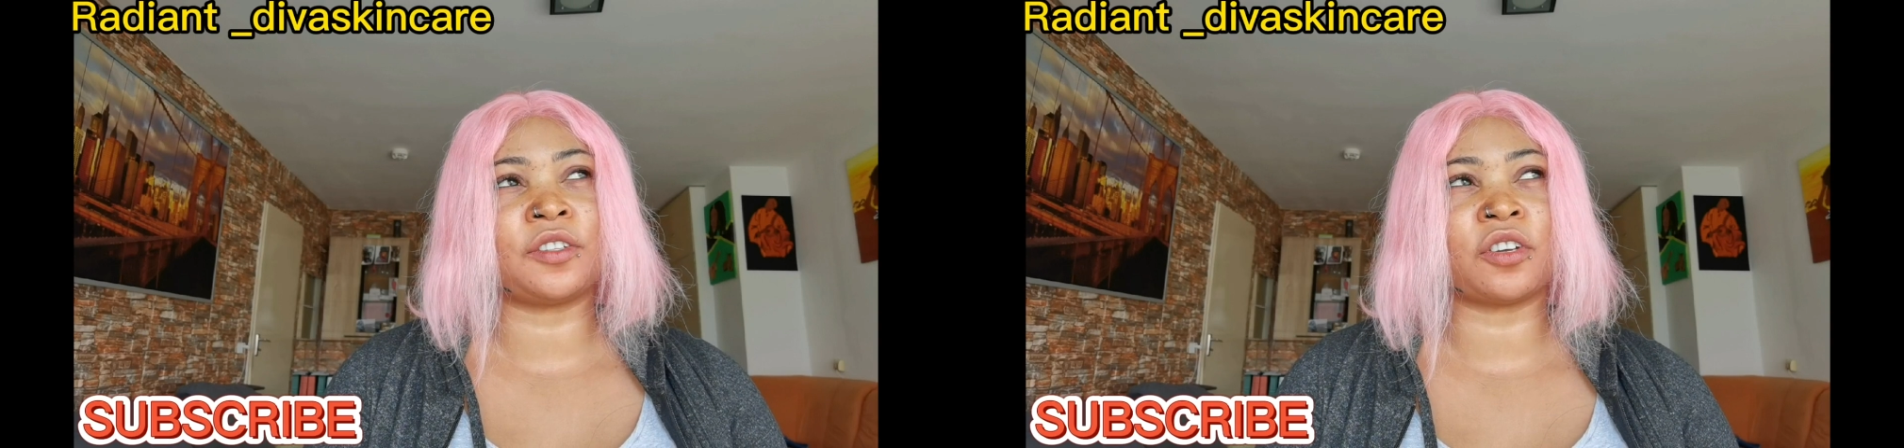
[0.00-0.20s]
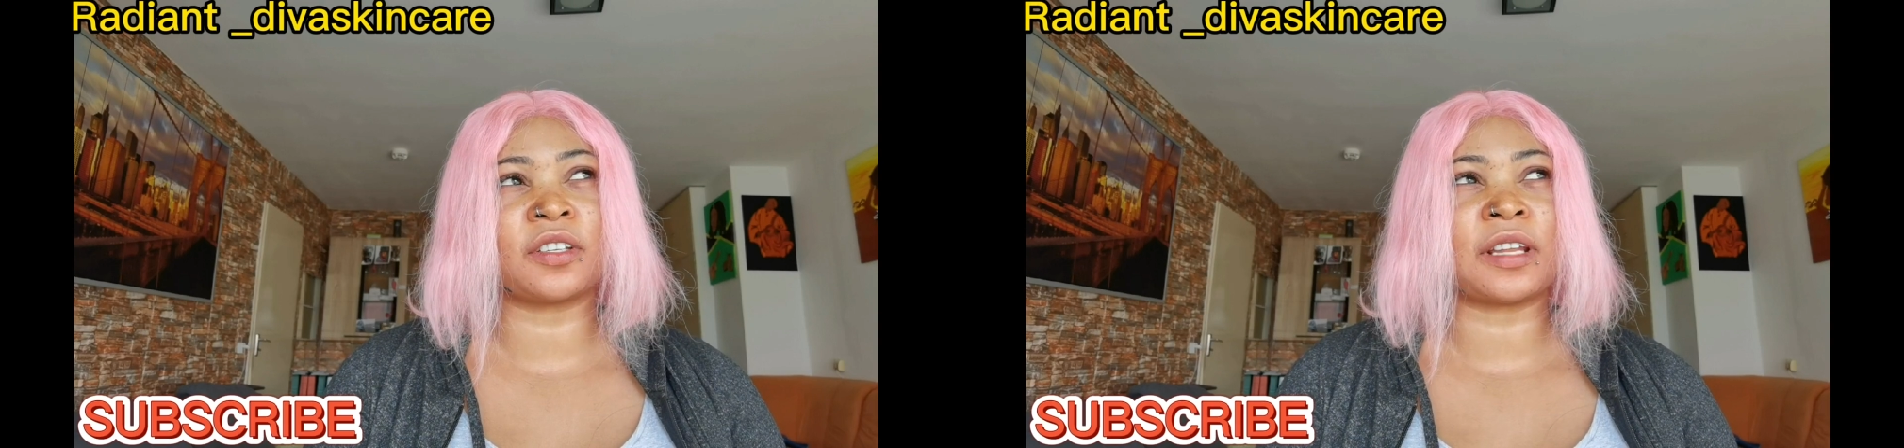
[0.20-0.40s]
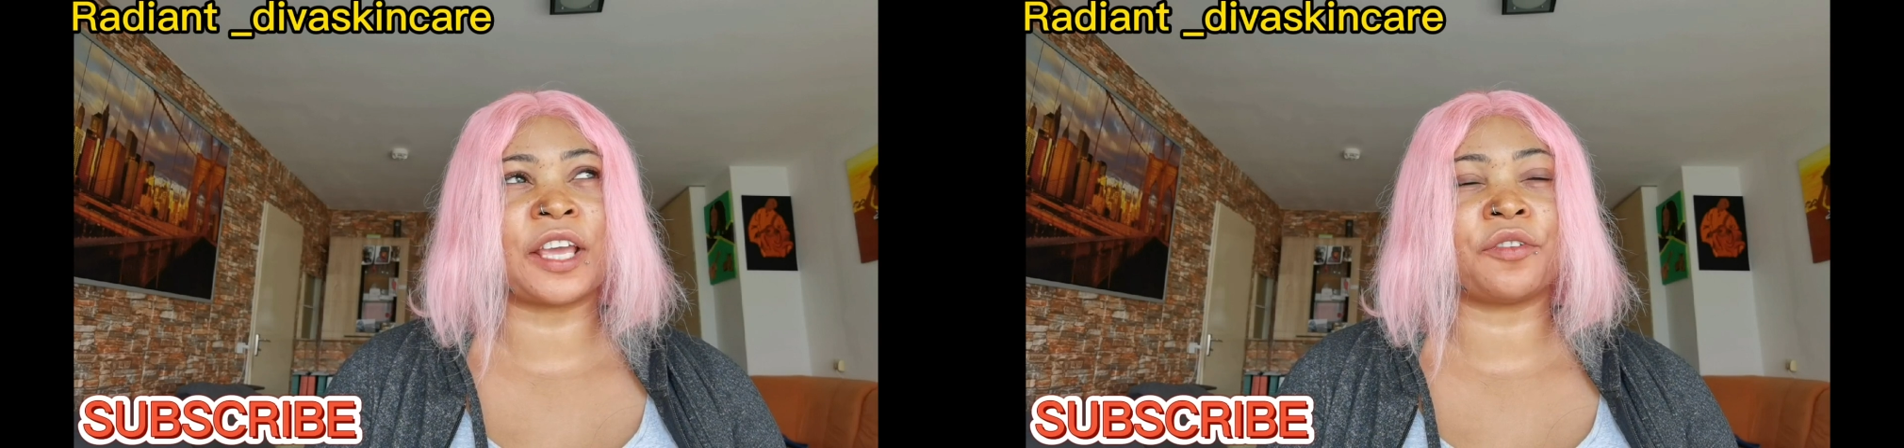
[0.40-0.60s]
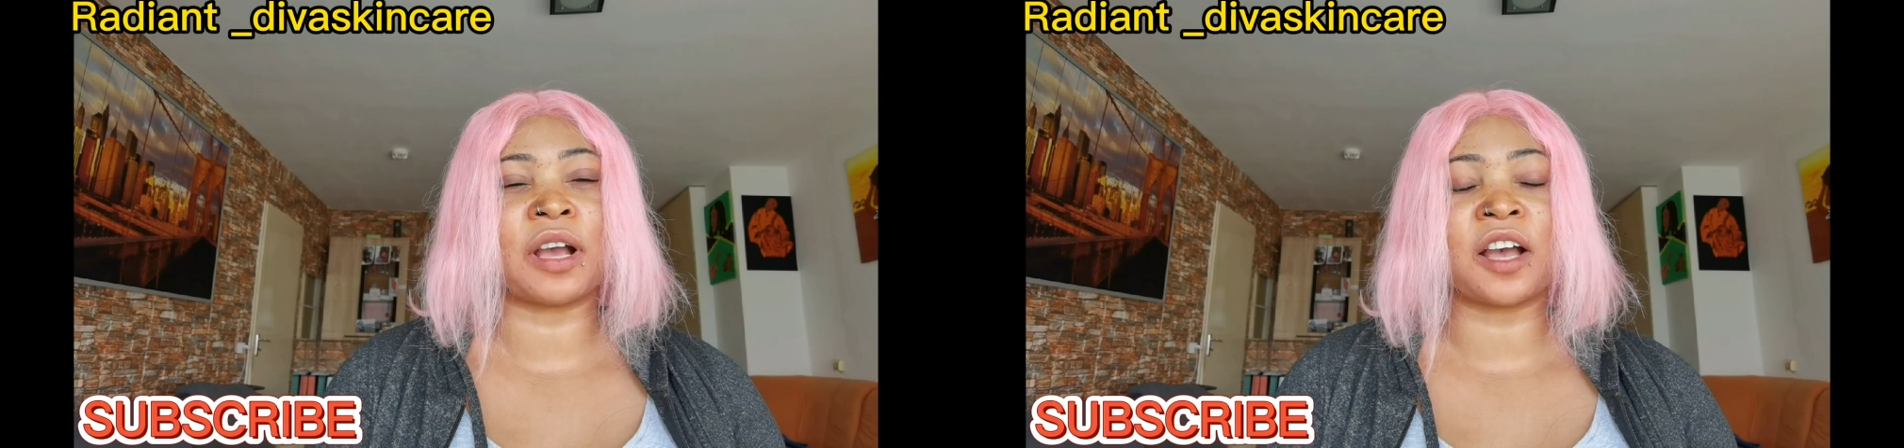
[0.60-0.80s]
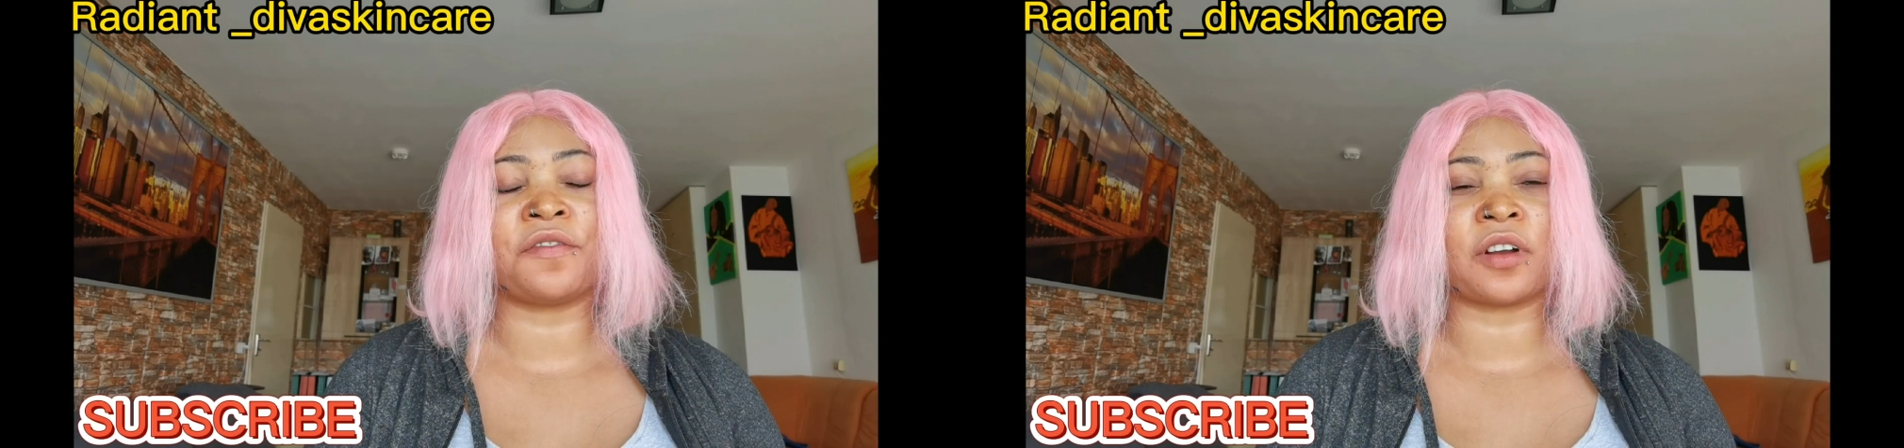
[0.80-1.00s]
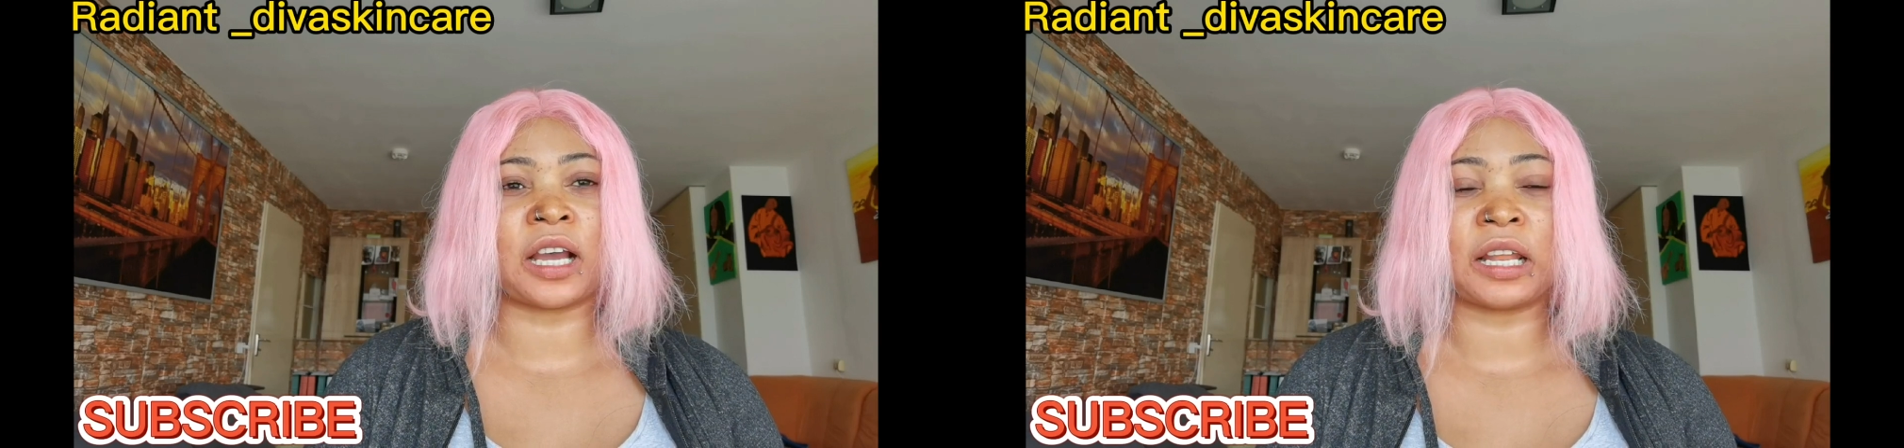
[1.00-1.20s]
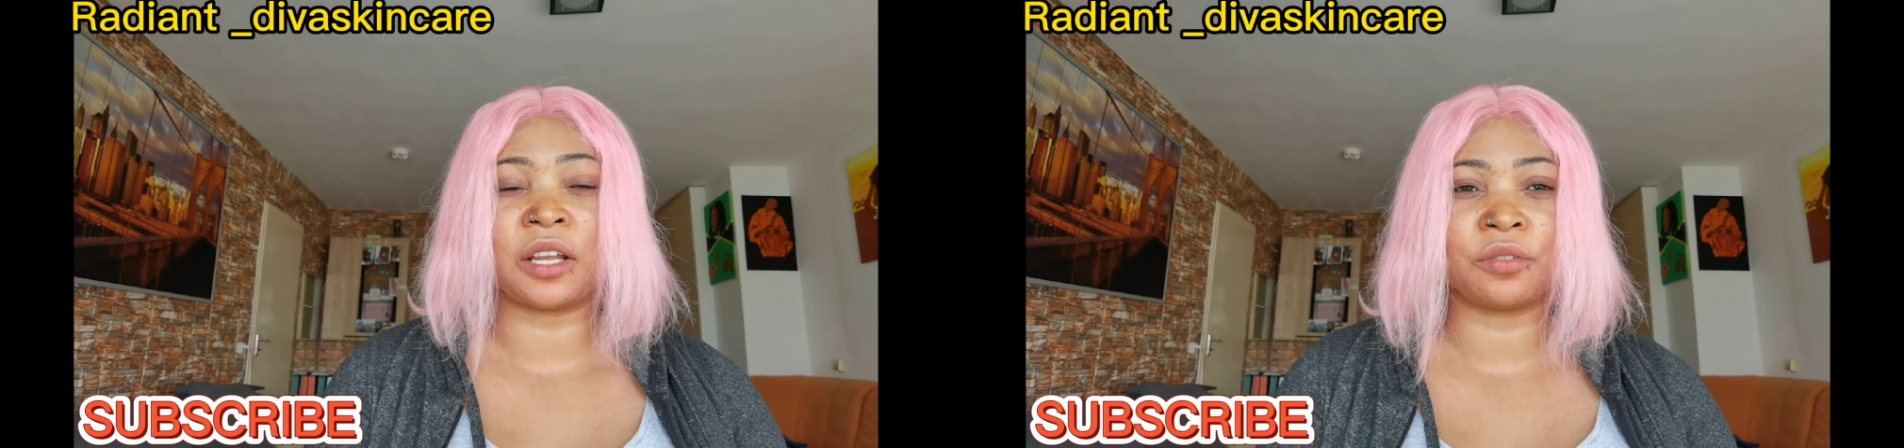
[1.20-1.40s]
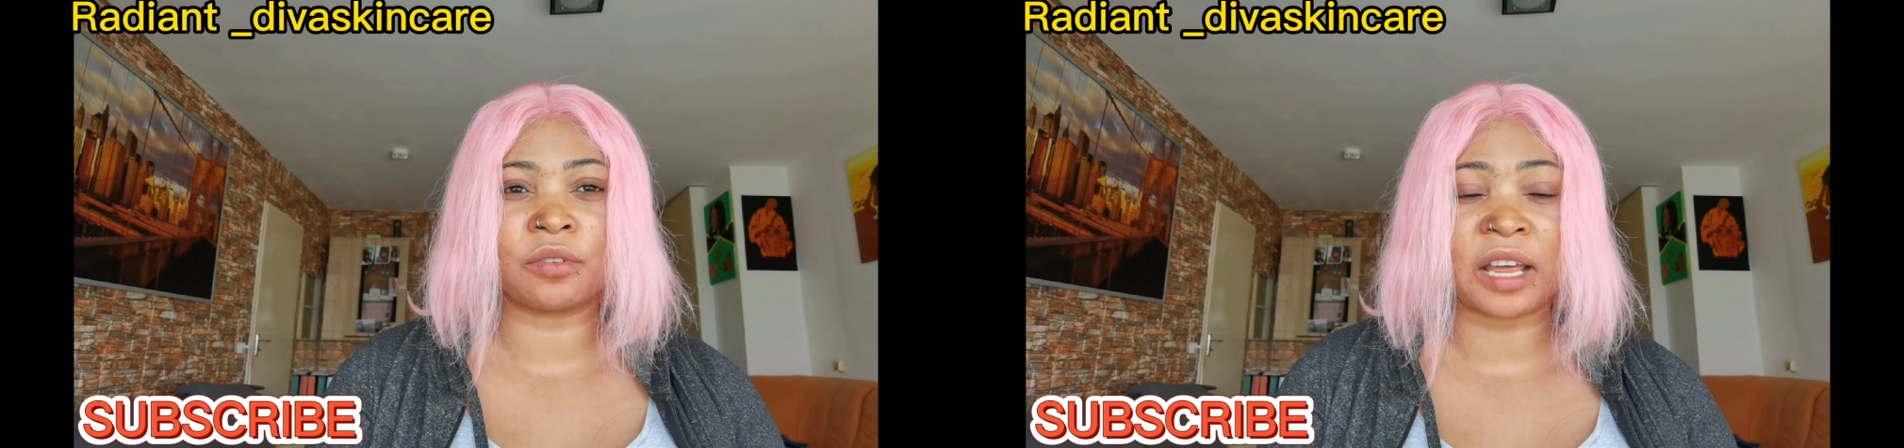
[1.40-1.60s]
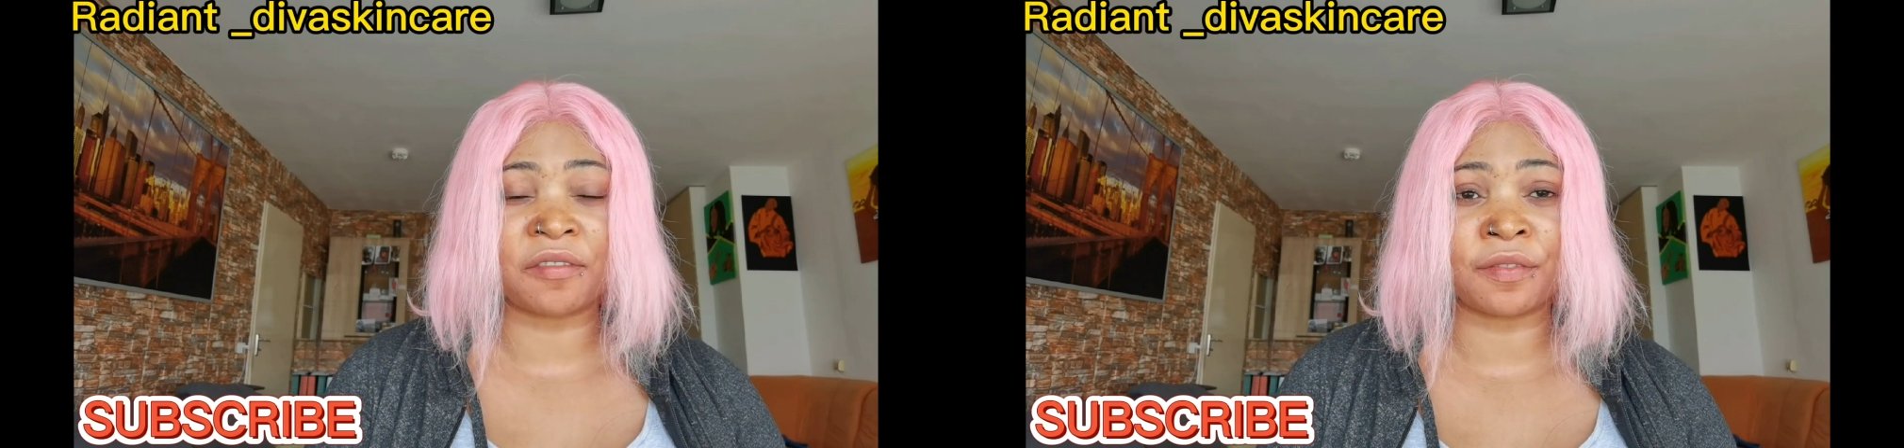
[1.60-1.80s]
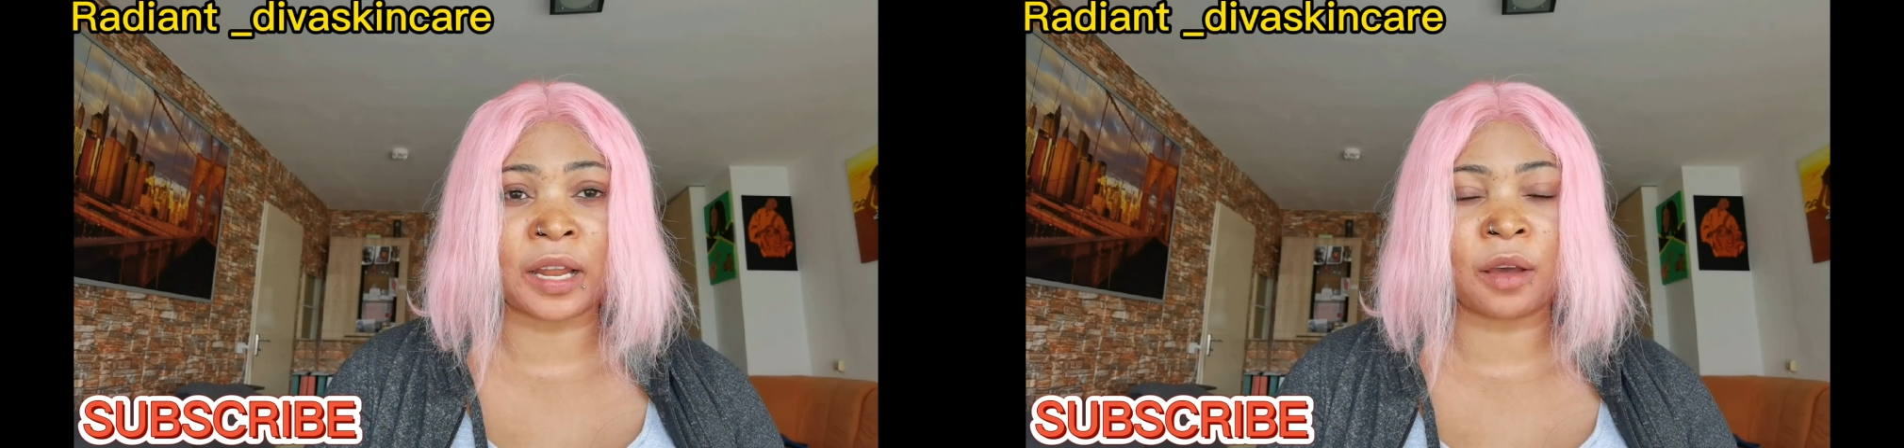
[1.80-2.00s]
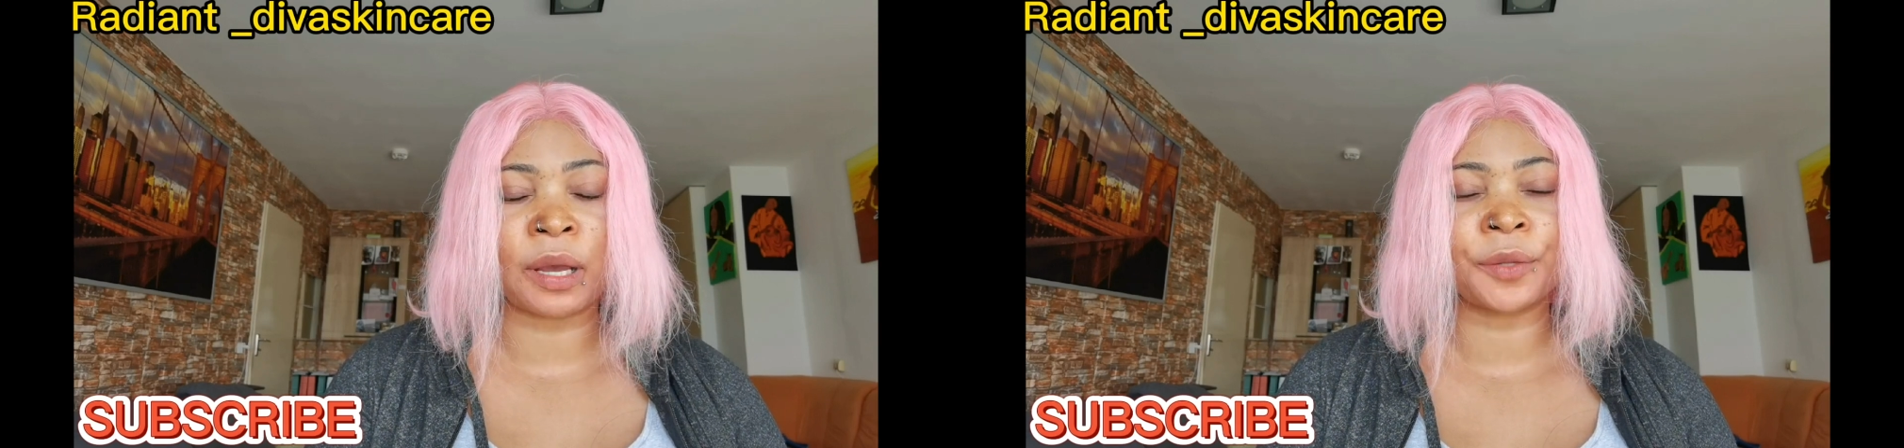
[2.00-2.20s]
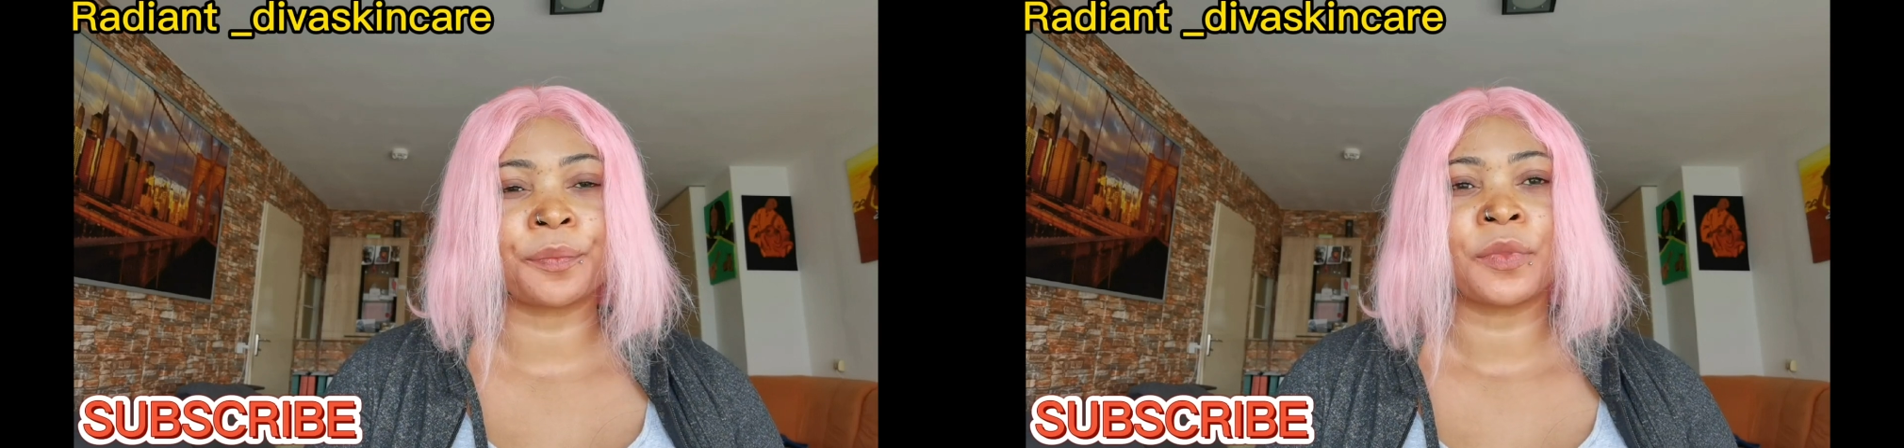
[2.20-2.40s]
just like you have your calendula flour,